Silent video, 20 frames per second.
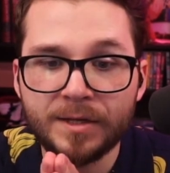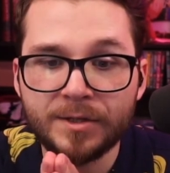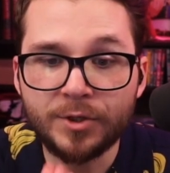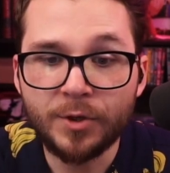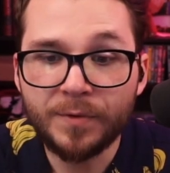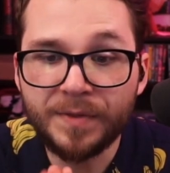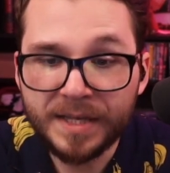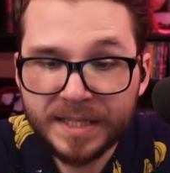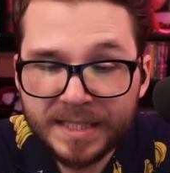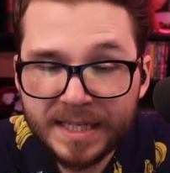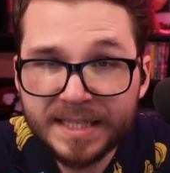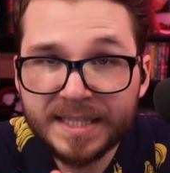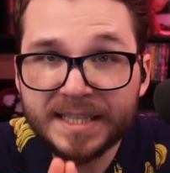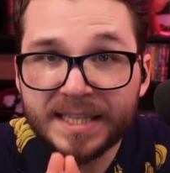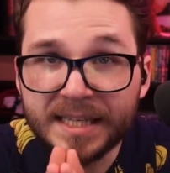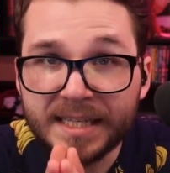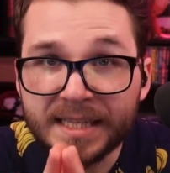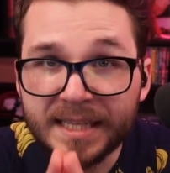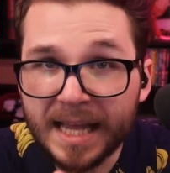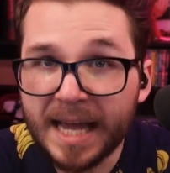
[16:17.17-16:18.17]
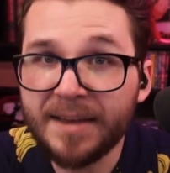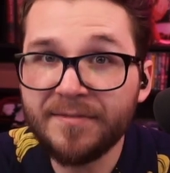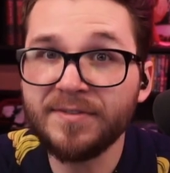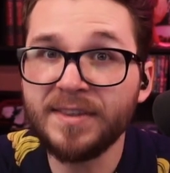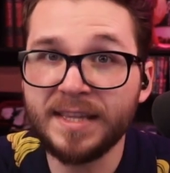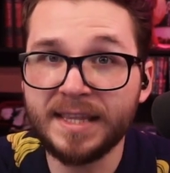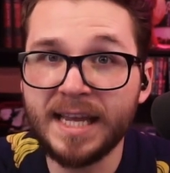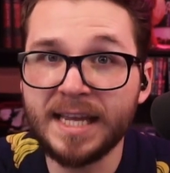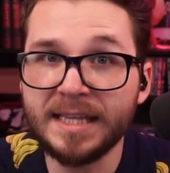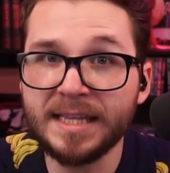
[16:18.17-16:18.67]
So this is the life
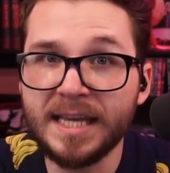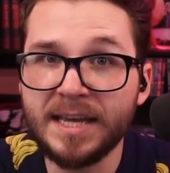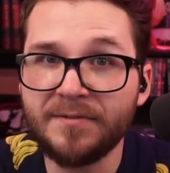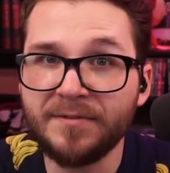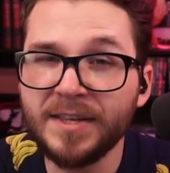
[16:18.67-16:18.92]
that they live.